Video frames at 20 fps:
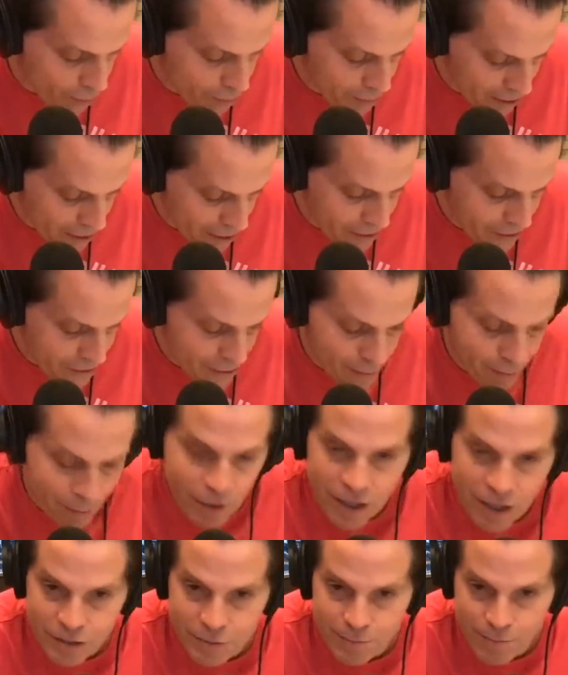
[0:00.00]
peace and
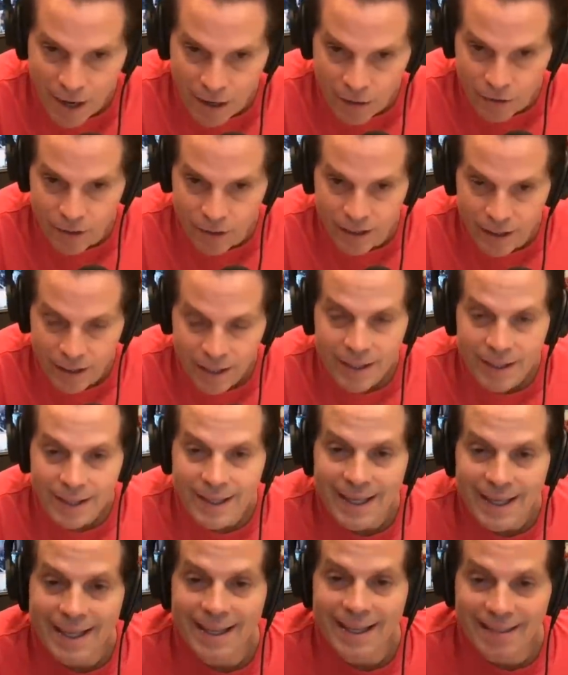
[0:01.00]
prosperity
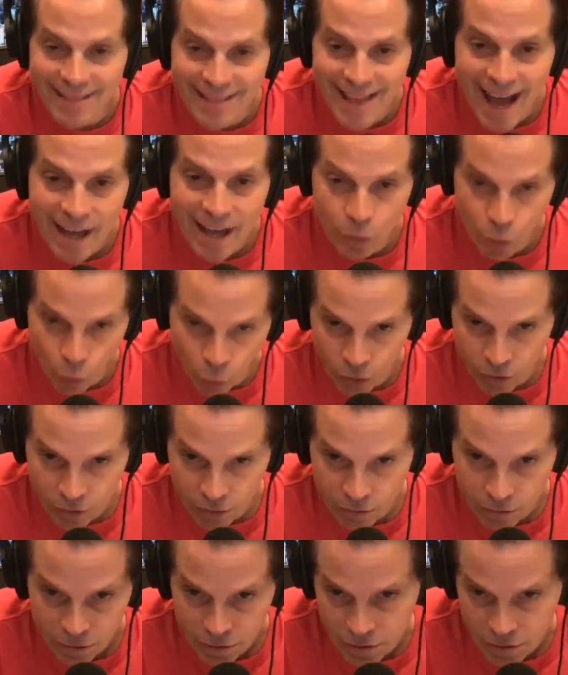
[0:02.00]
in that order.